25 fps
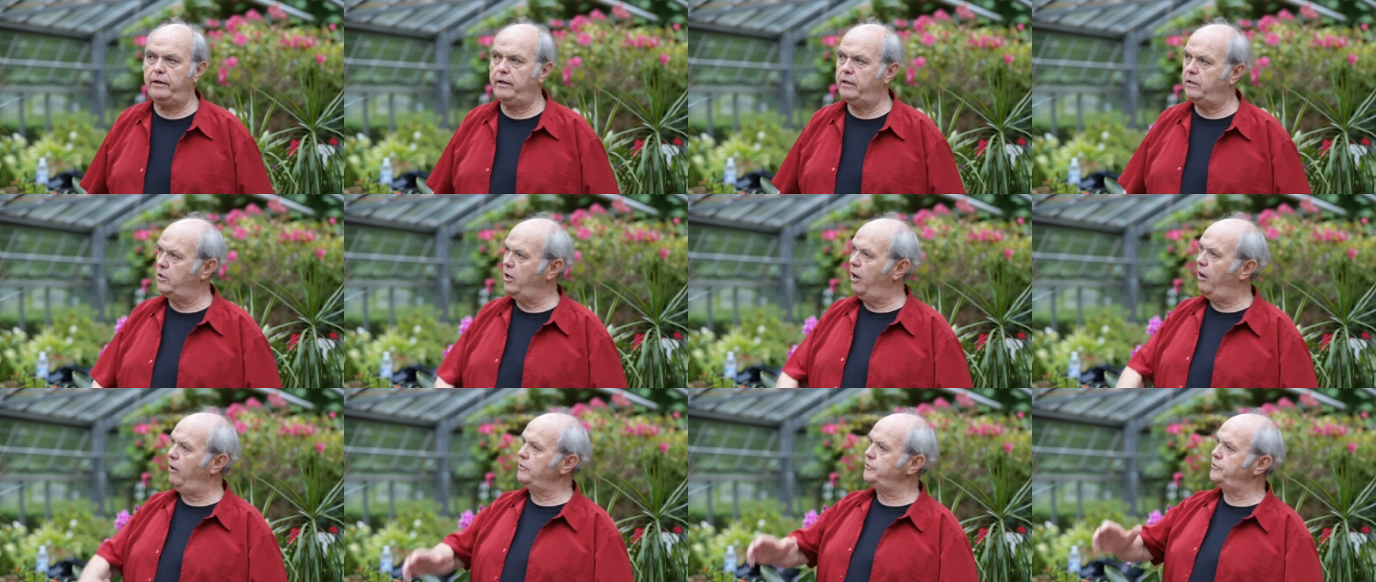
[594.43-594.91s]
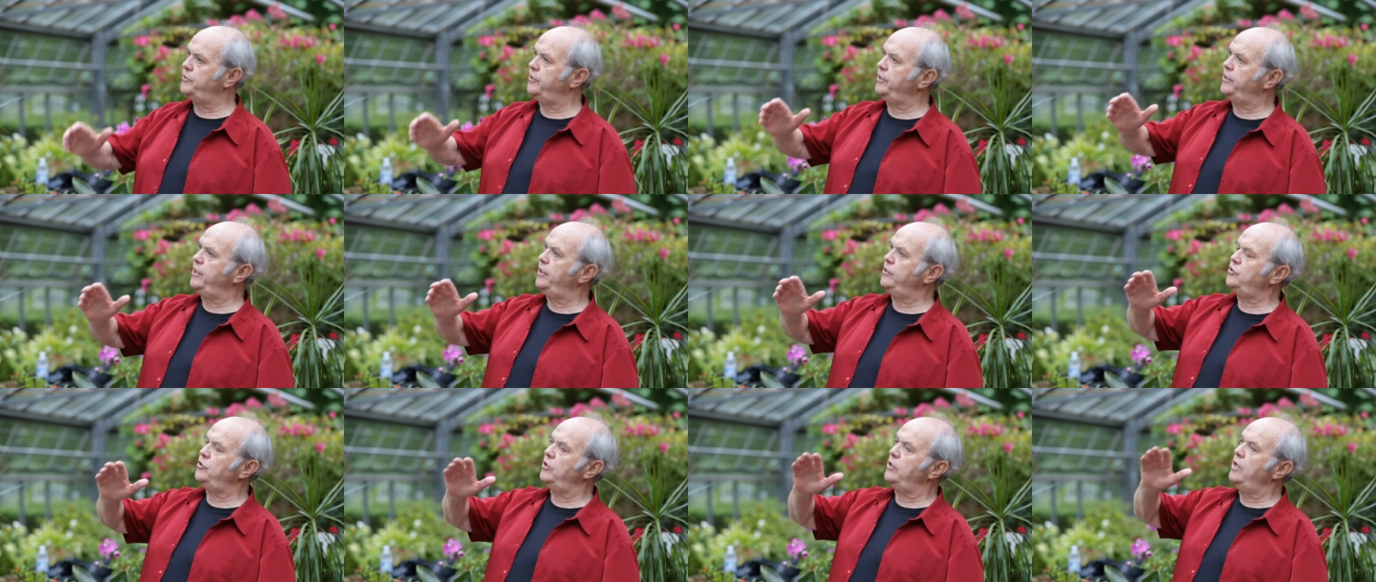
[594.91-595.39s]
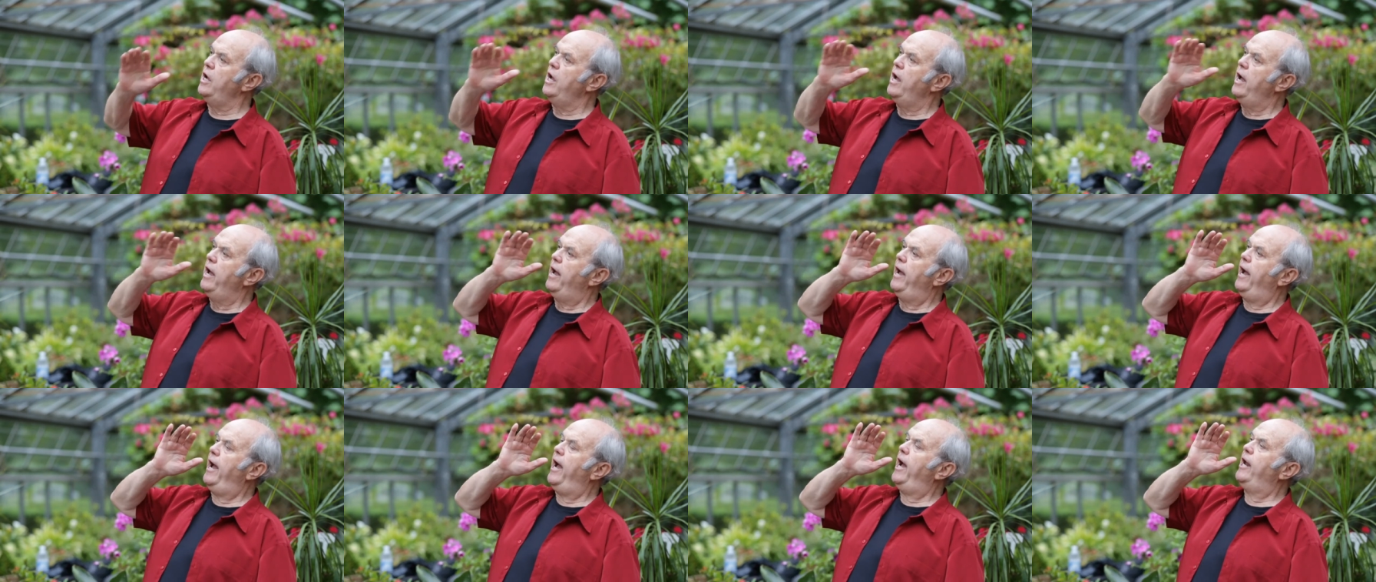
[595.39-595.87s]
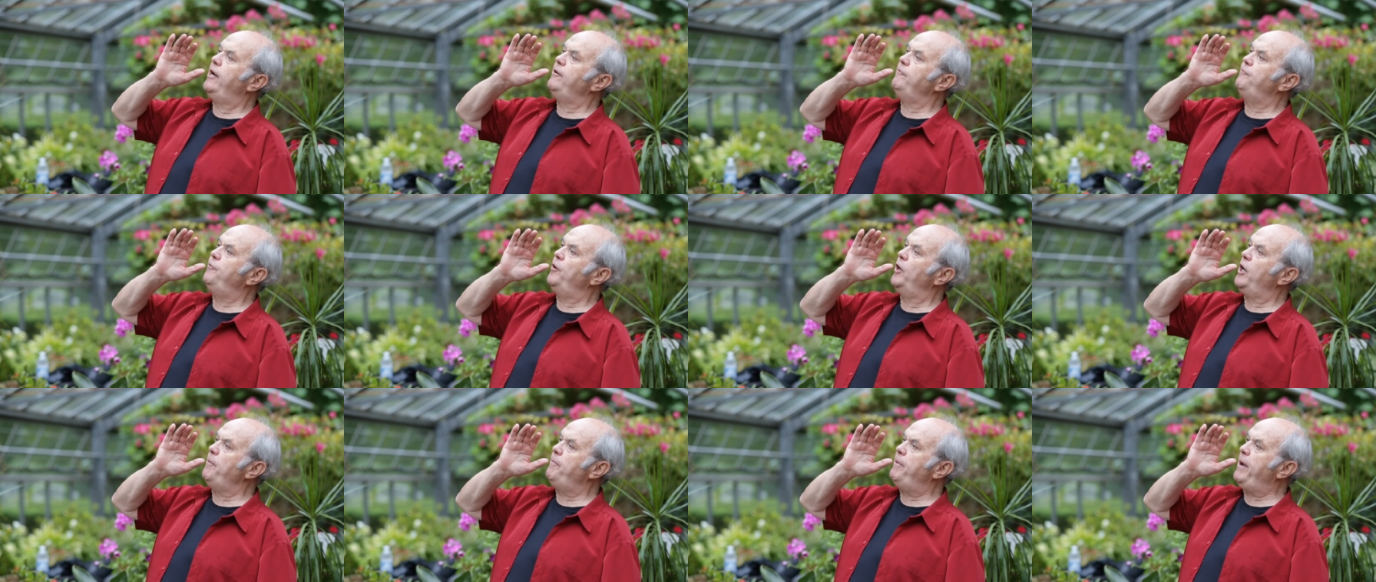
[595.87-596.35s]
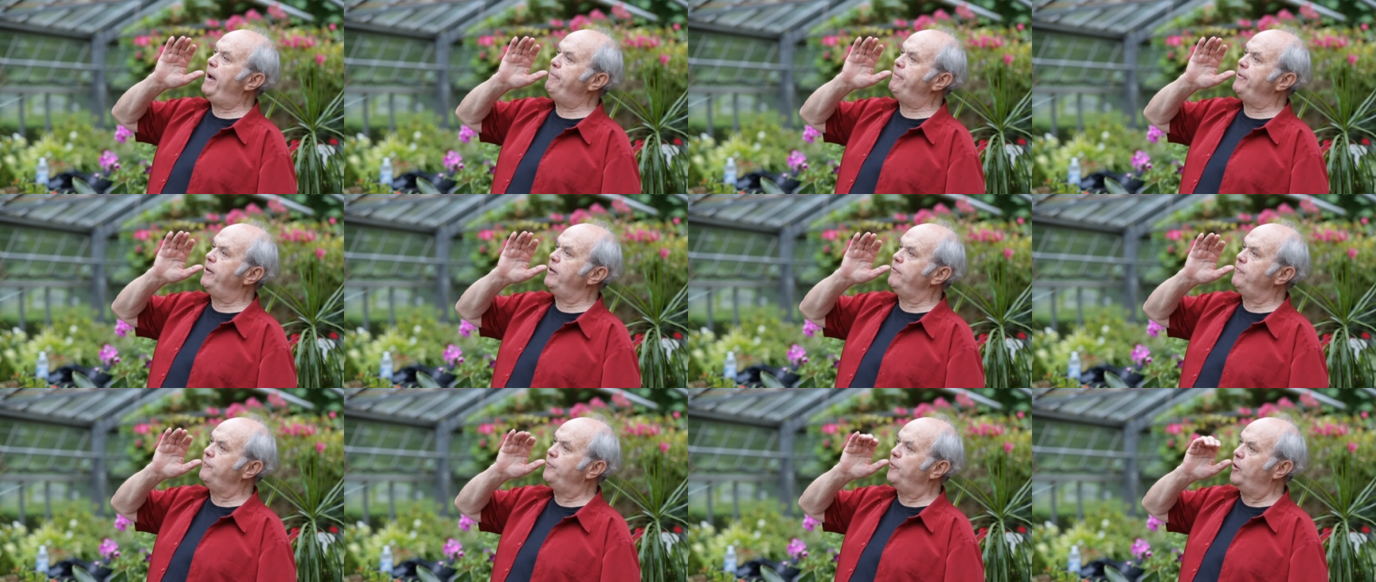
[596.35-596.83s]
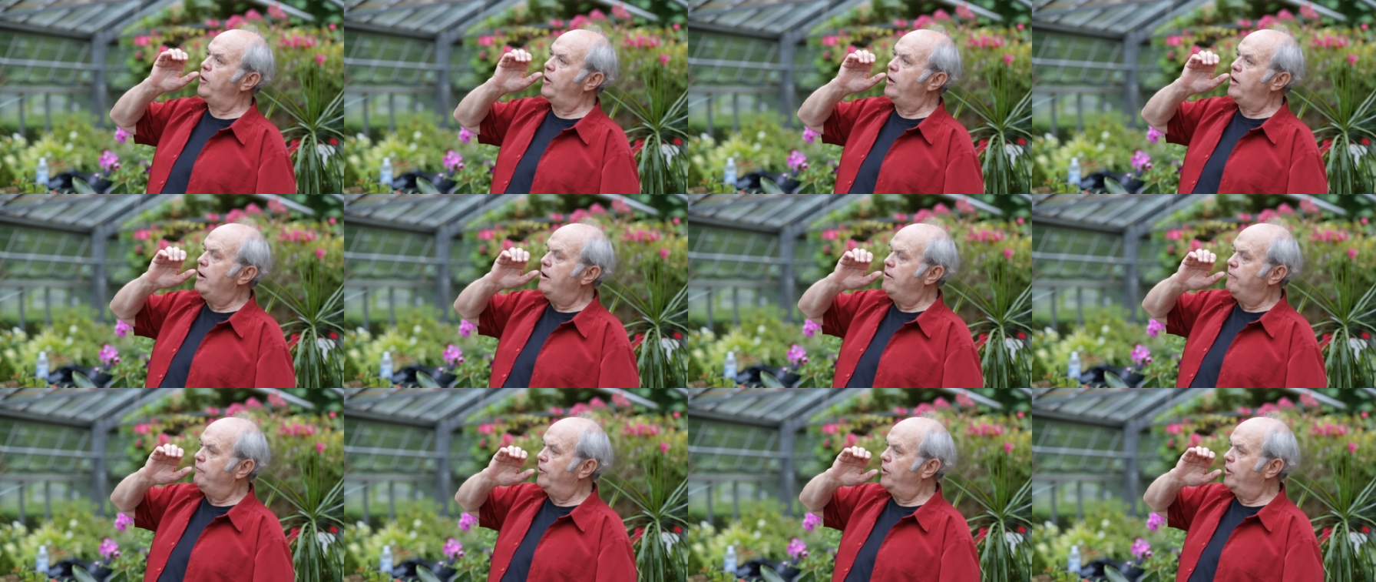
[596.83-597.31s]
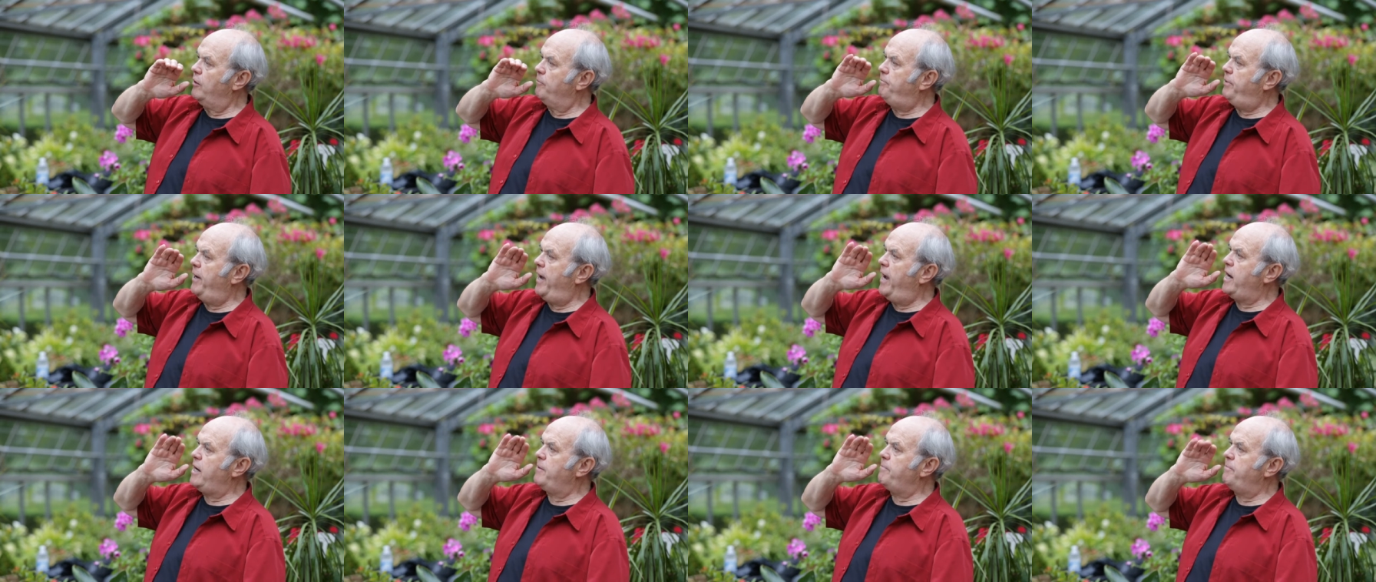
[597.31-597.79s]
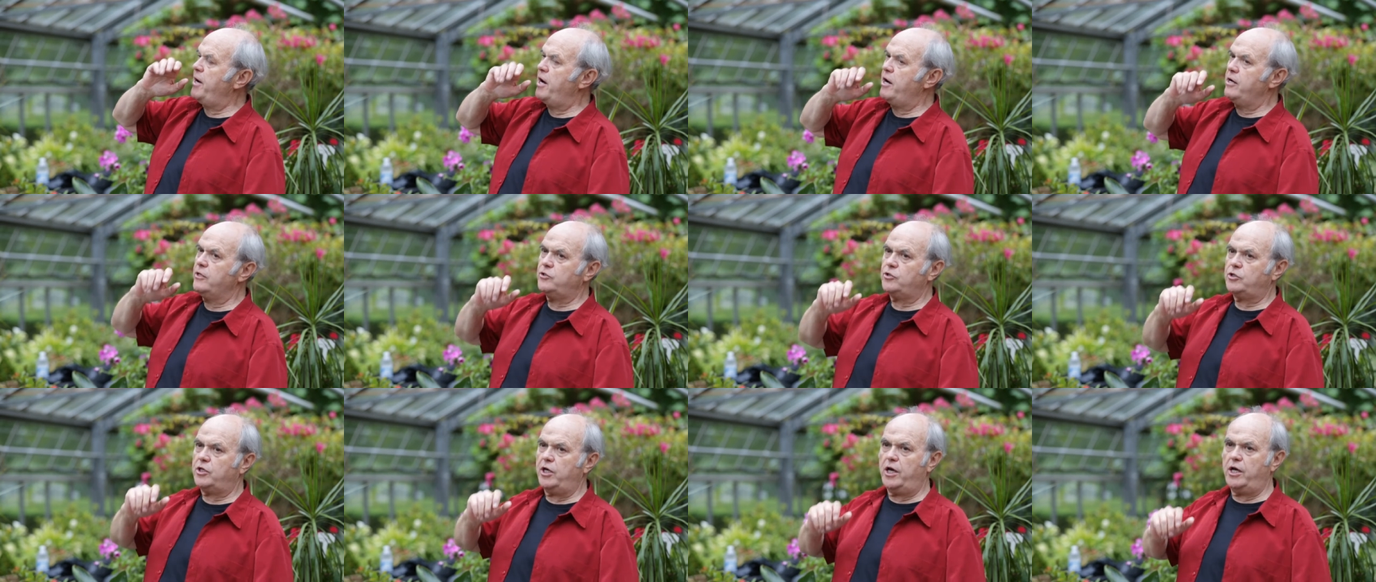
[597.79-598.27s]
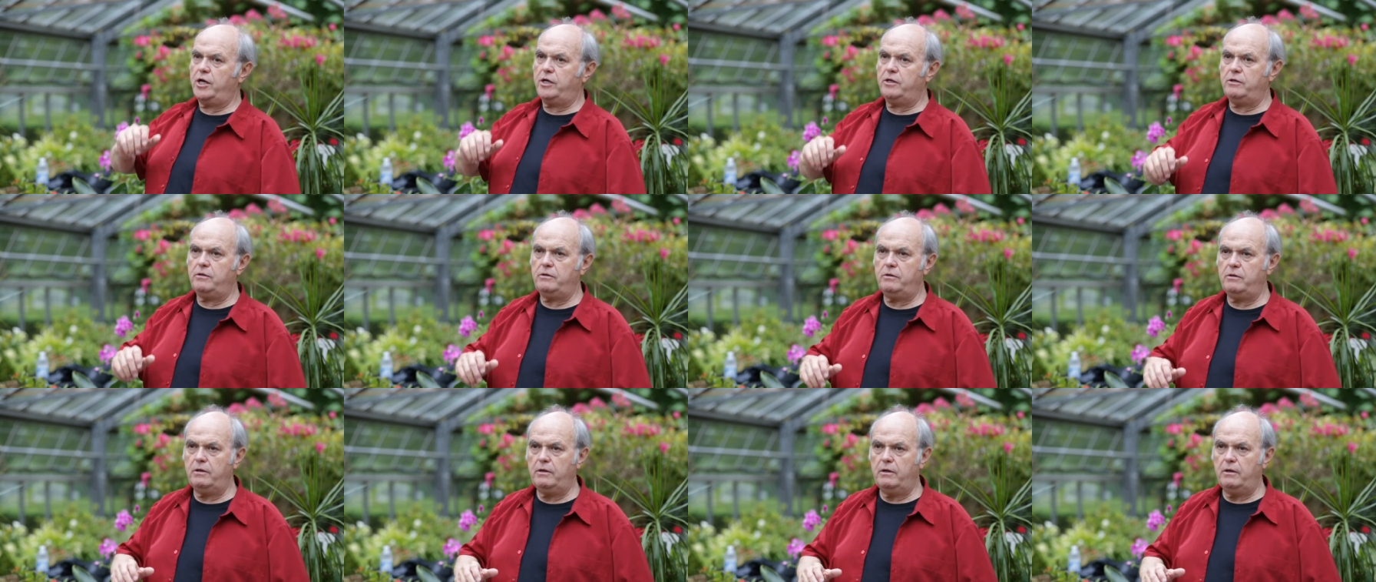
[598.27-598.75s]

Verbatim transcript: He calls to the kitchen, handful of pepper for, for peg bearskin.